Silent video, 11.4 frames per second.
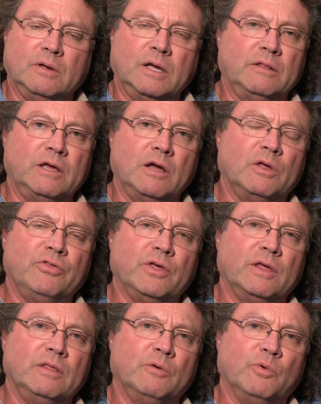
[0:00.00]
And the only
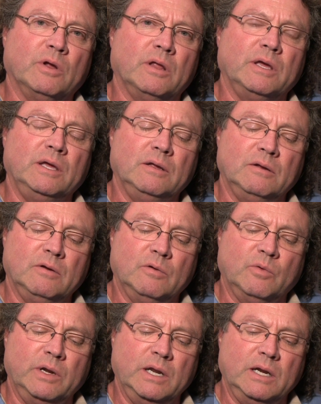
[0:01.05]
thing that really
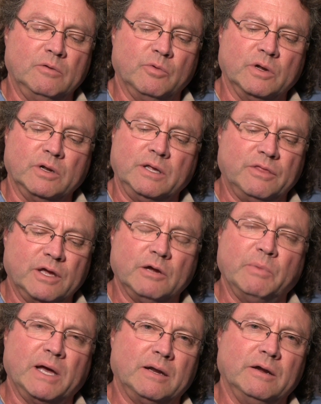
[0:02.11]
we need to really think
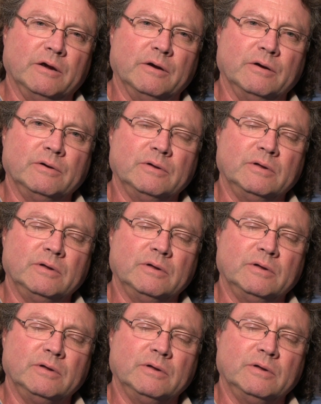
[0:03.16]
about here,